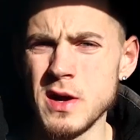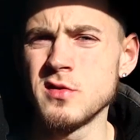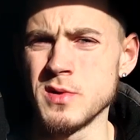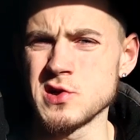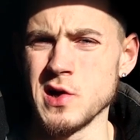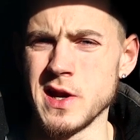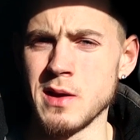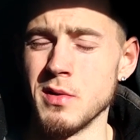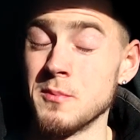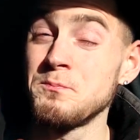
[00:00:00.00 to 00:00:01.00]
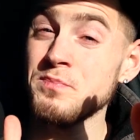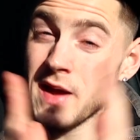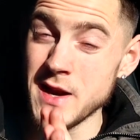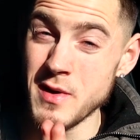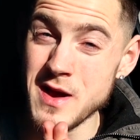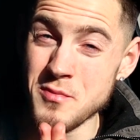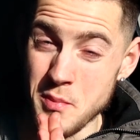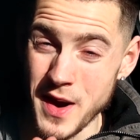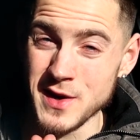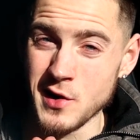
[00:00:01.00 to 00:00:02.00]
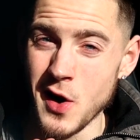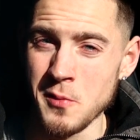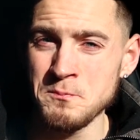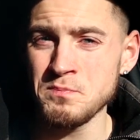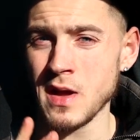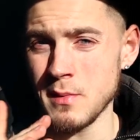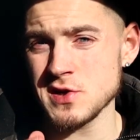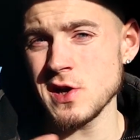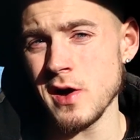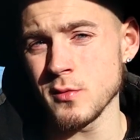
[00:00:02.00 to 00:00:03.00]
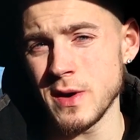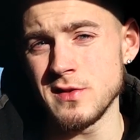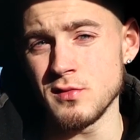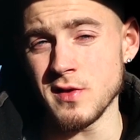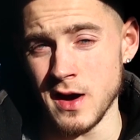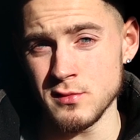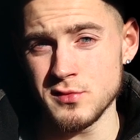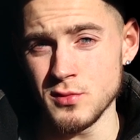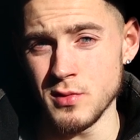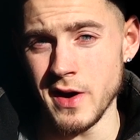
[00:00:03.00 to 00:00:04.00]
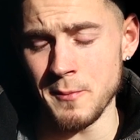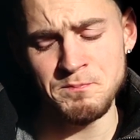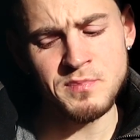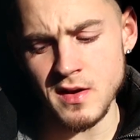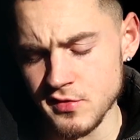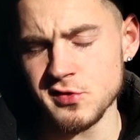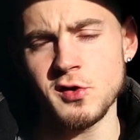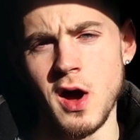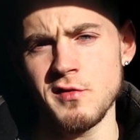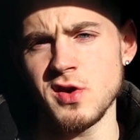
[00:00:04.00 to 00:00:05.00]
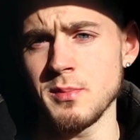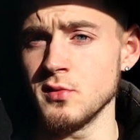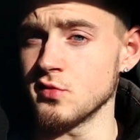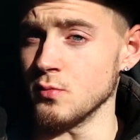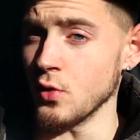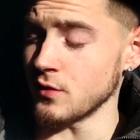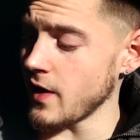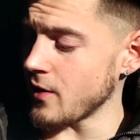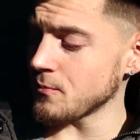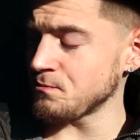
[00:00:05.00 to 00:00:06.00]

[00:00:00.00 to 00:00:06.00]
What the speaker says: Way too much lighting, but anyway, we're back in the car. I'm actually on the way to town to visit the coffee shop and do some work there.